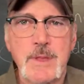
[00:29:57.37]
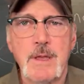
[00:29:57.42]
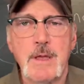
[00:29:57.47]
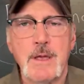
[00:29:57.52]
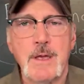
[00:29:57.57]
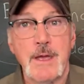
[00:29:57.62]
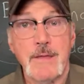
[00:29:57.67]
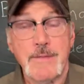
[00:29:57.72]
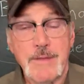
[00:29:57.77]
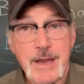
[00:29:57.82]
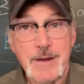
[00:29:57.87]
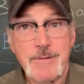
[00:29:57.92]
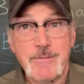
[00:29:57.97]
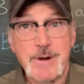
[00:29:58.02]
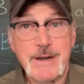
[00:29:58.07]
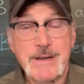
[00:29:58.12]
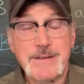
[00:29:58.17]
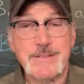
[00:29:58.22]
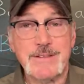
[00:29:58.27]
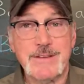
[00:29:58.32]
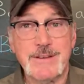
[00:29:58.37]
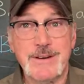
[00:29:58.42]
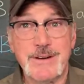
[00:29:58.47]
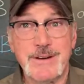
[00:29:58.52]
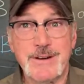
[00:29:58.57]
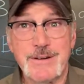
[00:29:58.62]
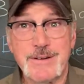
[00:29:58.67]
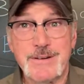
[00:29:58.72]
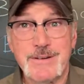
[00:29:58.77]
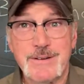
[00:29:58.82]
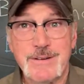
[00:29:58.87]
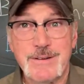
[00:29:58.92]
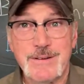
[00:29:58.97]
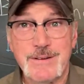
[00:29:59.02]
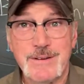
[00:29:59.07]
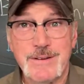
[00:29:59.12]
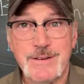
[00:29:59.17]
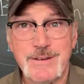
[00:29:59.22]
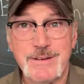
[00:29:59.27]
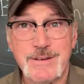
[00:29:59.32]
That right there
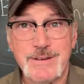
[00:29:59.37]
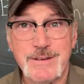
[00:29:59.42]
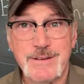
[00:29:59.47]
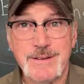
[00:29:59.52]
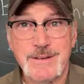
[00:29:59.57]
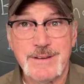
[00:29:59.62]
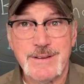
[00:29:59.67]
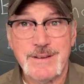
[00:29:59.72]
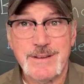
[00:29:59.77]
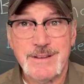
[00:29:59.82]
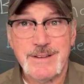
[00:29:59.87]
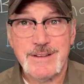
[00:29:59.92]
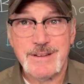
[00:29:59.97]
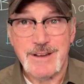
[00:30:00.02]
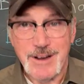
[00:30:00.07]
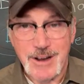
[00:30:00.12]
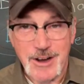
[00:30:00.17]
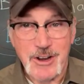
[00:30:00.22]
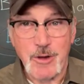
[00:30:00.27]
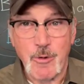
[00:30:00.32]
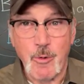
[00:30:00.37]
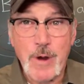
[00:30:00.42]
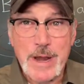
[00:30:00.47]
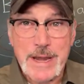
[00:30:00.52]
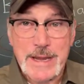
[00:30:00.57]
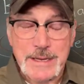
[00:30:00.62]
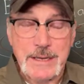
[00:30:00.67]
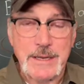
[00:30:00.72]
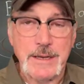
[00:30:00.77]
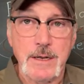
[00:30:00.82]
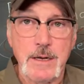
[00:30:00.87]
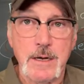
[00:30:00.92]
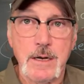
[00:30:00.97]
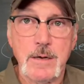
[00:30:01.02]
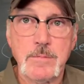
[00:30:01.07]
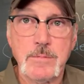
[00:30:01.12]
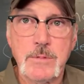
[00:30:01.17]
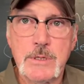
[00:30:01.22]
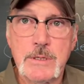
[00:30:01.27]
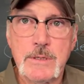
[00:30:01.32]
ought to wake you
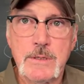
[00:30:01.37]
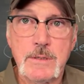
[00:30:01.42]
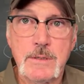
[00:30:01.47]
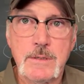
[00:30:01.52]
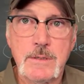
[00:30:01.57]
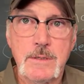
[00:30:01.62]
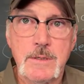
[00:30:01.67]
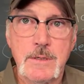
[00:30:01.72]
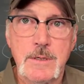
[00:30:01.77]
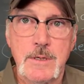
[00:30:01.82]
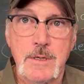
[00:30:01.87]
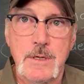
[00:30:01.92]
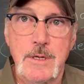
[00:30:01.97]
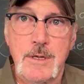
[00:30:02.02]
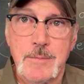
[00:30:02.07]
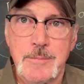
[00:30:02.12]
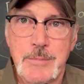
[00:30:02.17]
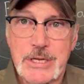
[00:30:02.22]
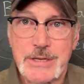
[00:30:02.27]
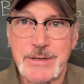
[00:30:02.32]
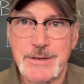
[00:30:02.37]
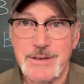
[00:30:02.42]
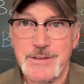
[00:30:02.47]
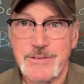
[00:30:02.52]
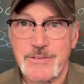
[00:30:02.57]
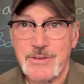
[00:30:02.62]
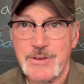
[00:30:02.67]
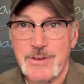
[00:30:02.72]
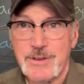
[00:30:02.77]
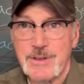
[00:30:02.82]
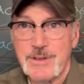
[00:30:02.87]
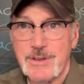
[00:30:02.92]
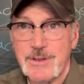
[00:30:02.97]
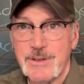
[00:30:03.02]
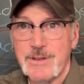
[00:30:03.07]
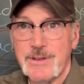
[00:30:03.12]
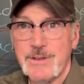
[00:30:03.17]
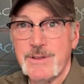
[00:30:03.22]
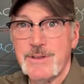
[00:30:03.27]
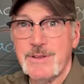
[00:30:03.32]
up, because
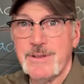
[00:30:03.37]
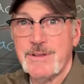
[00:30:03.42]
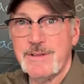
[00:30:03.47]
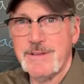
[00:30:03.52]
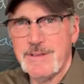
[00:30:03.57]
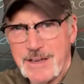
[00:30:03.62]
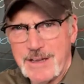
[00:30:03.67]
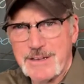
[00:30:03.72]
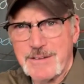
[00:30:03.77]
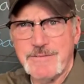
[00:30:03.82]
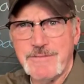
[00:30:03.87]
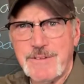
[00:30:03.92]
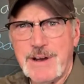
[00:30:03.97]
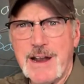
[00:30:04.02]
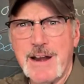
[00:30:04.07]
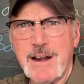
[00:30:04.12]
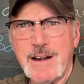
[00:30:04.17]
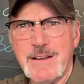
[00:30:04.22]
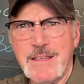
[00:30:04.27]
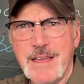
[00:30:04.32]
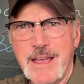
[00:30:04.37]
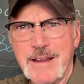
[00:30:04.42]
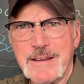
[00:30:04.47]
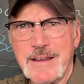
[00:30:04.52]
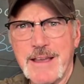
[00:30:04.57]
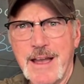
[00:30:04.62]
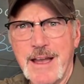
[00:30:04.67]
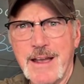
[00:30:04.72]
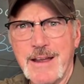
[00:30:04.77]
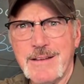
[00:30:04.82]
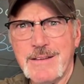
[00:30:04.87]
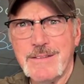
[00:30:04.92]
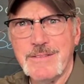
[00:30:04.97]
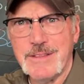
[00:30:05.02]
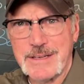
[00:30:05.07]
I can fire that guy, the